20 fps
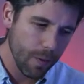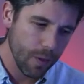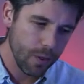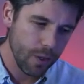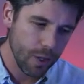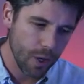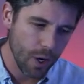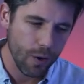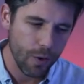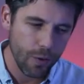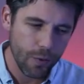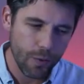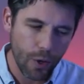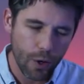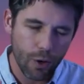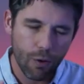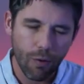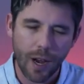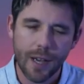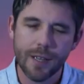You know, the
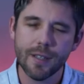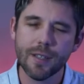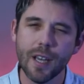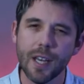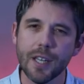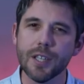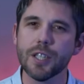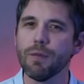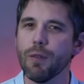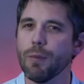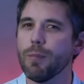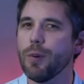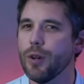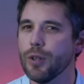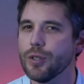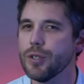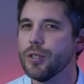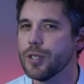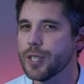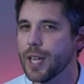great test of a
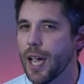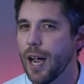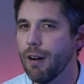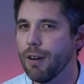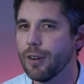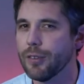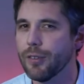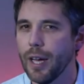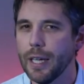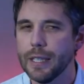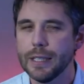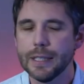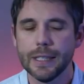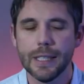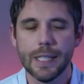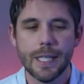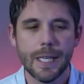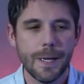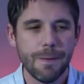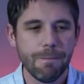person's character
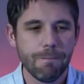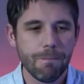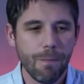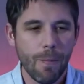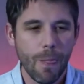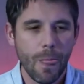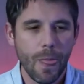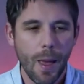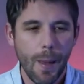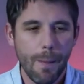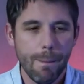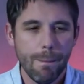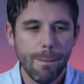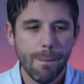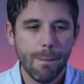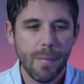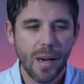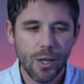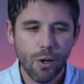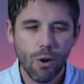
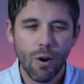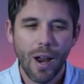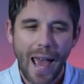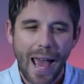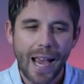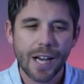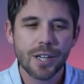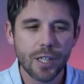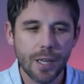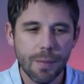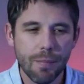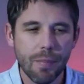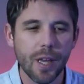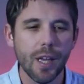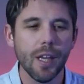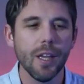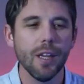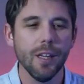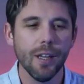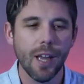may not actually
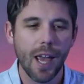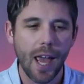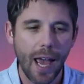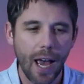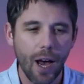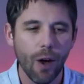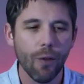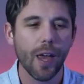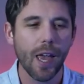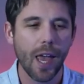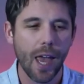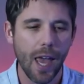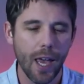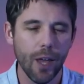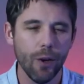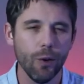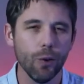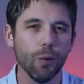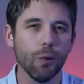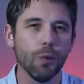be in how they
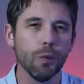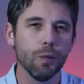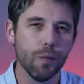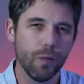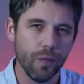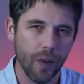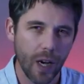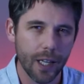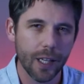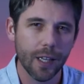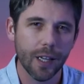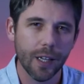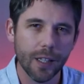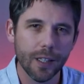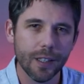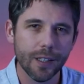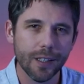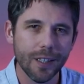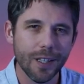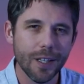handle
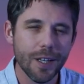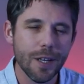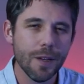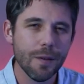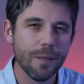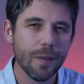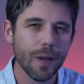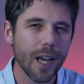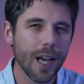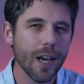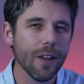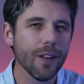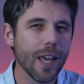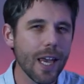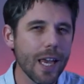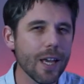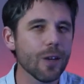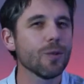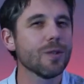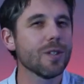failure, but how they
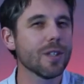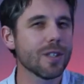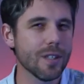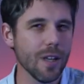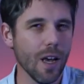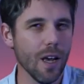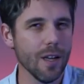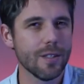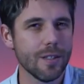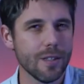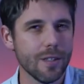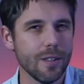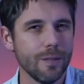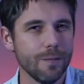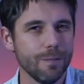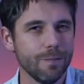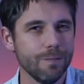handle success.